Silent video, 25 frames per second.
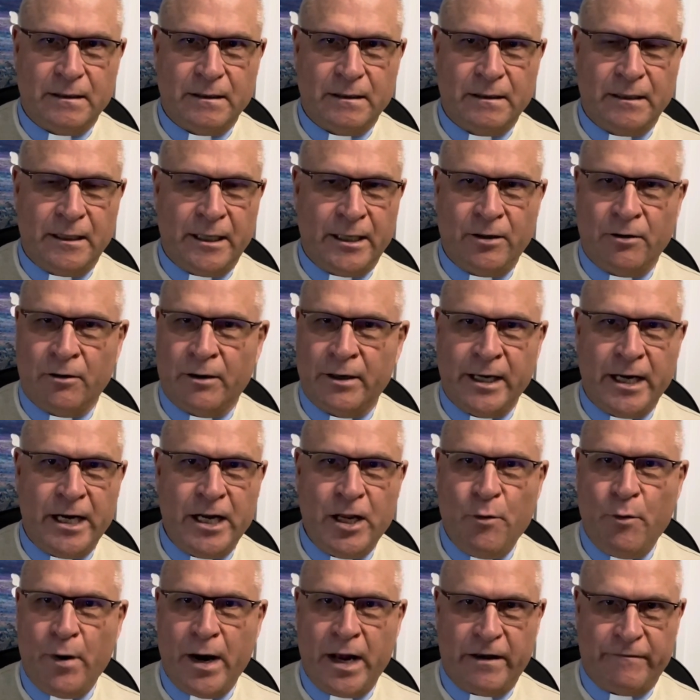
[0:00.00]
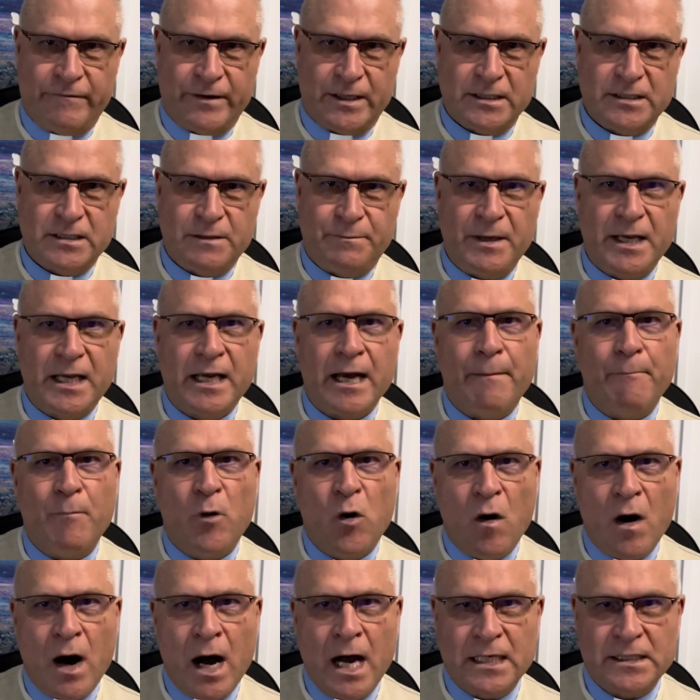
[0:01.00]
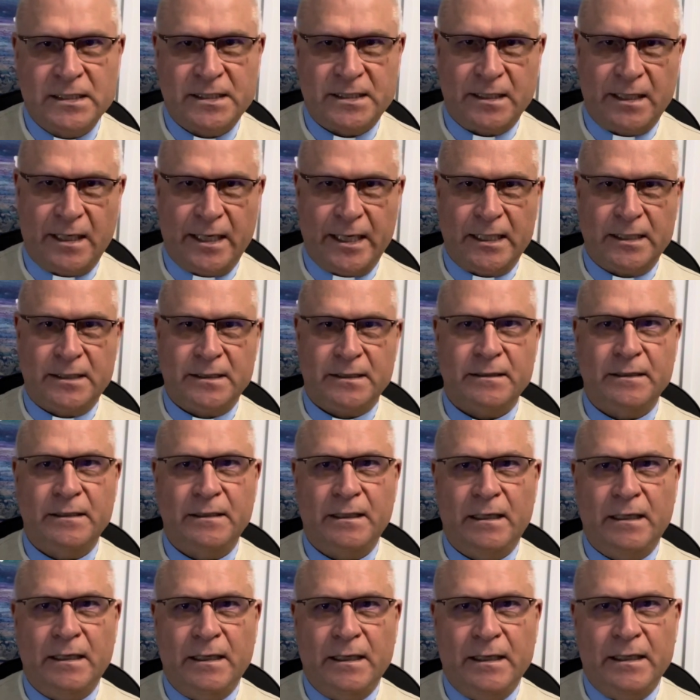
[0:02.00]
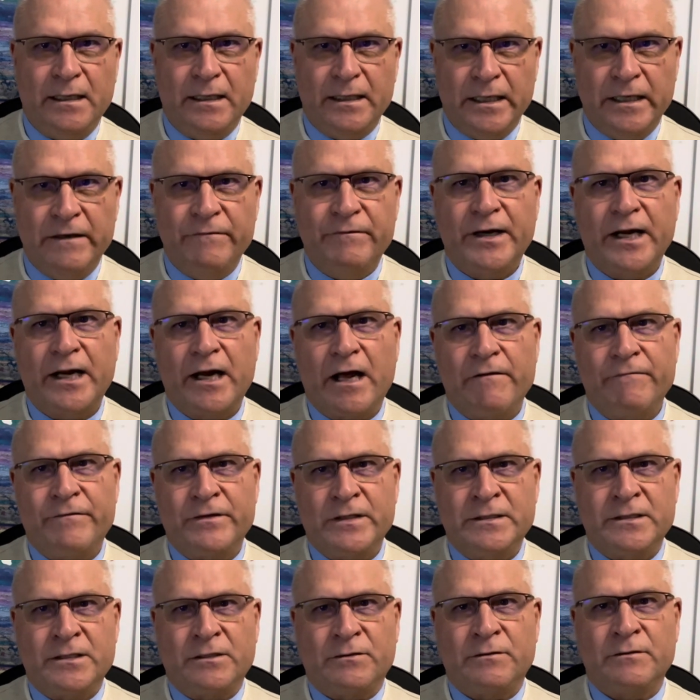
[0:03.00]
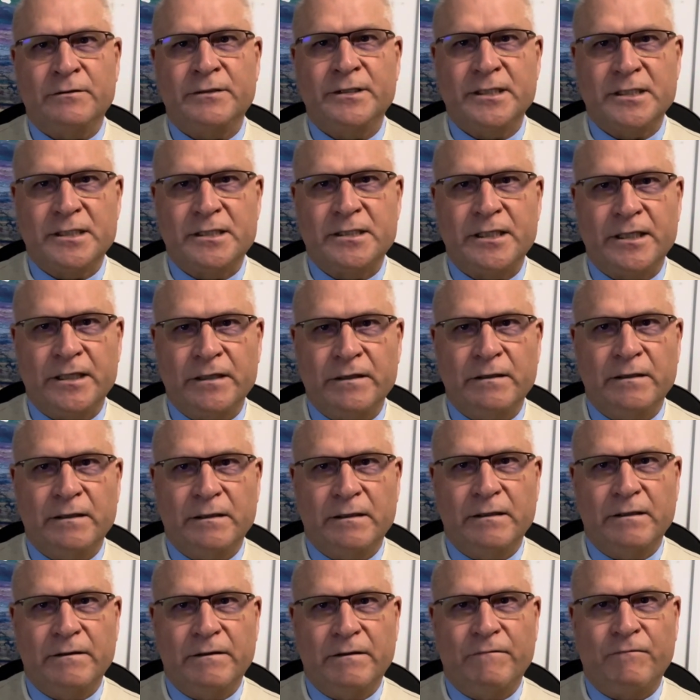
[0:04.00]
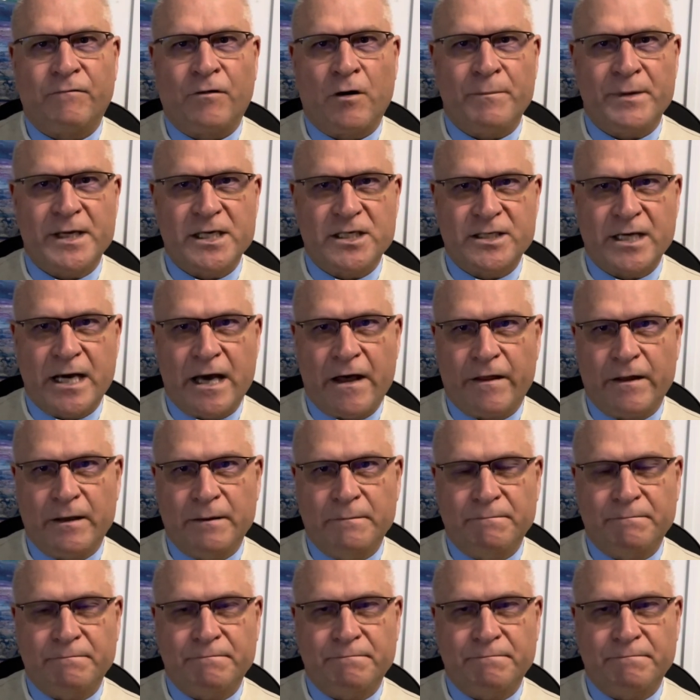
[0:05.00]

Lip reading: Let not any one of us become more isolated, even in our physical distancing from each other.